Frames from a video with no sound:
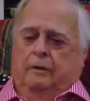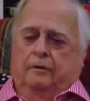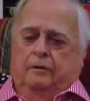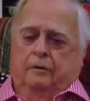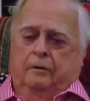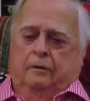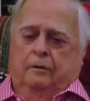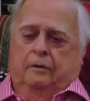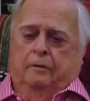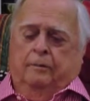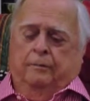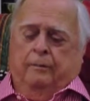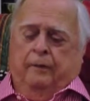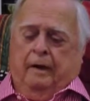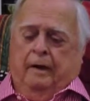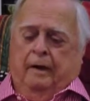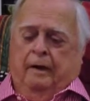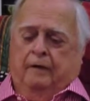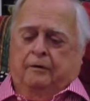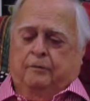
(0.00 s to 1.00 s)
So
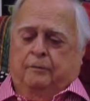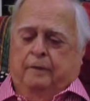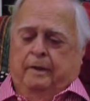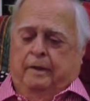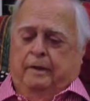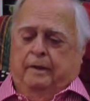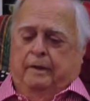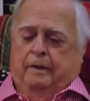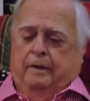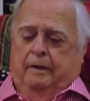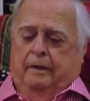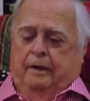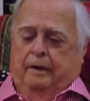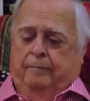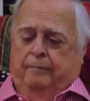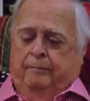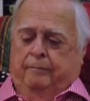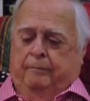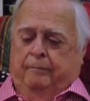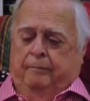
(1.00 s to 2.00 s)
I speeded
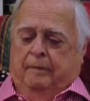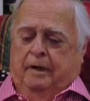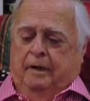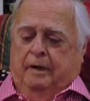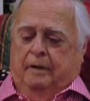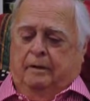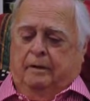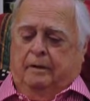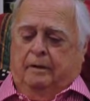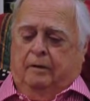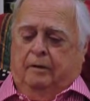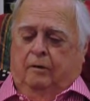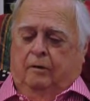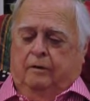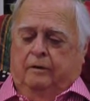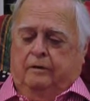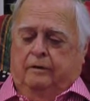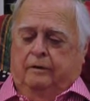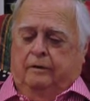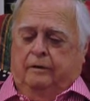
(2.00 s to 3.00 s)
up my
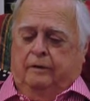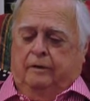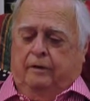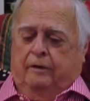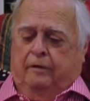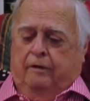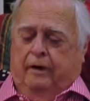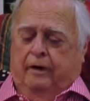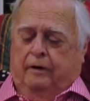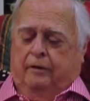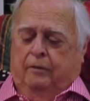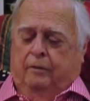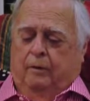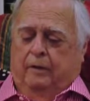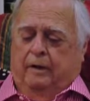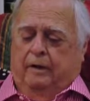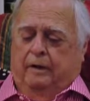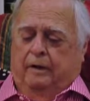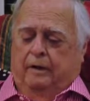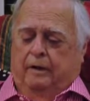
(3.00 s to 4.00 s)
courses and
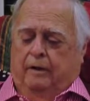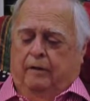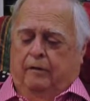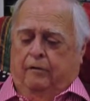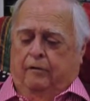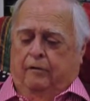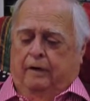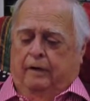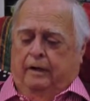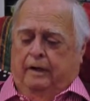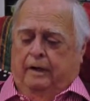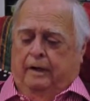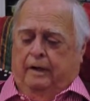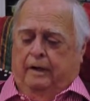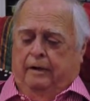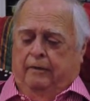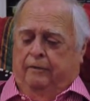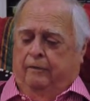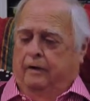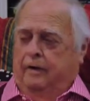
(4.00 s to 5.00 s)
graduated in three and a
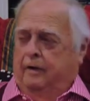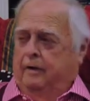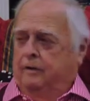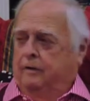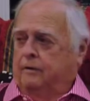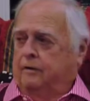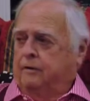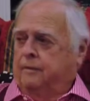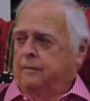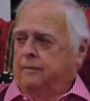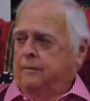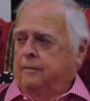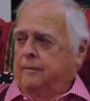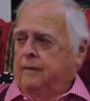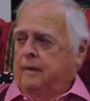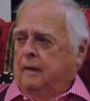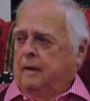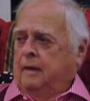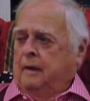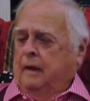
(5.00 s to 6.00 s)
half years
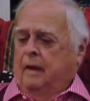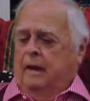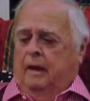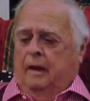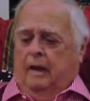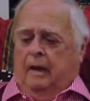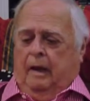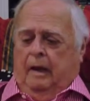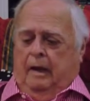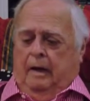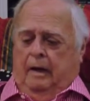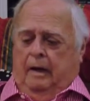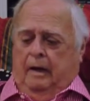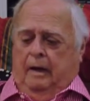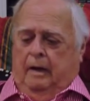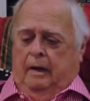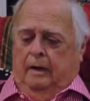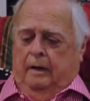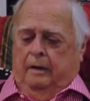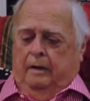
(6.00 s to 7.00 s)

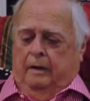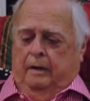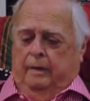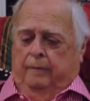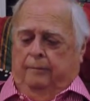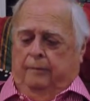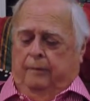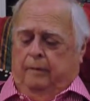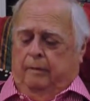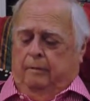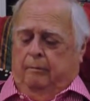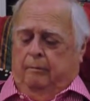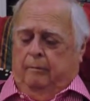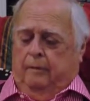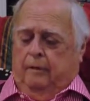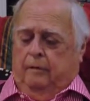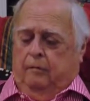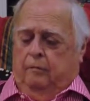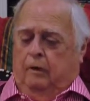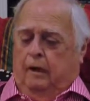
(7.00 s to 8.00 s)
and uh,
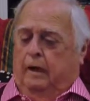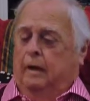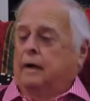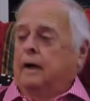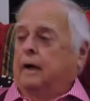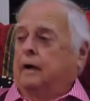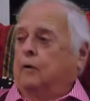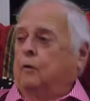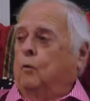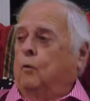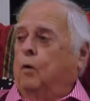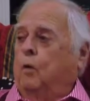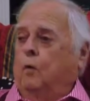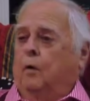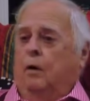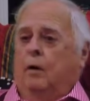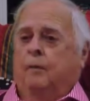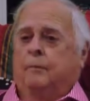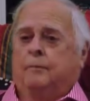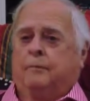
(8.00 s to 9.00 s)
ran out of
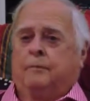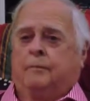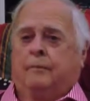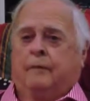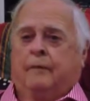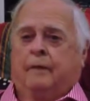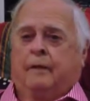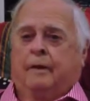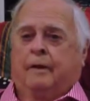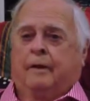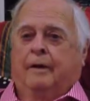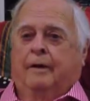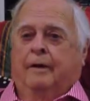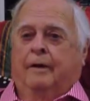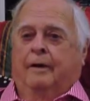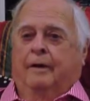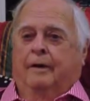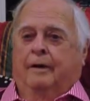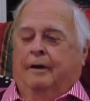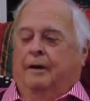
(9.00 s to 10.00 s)
war.
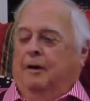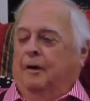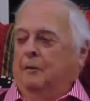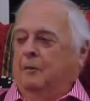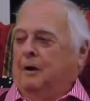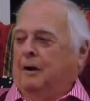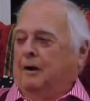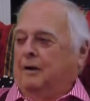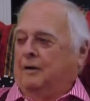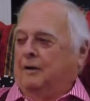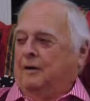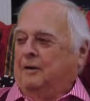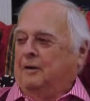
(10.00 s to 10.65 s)
About,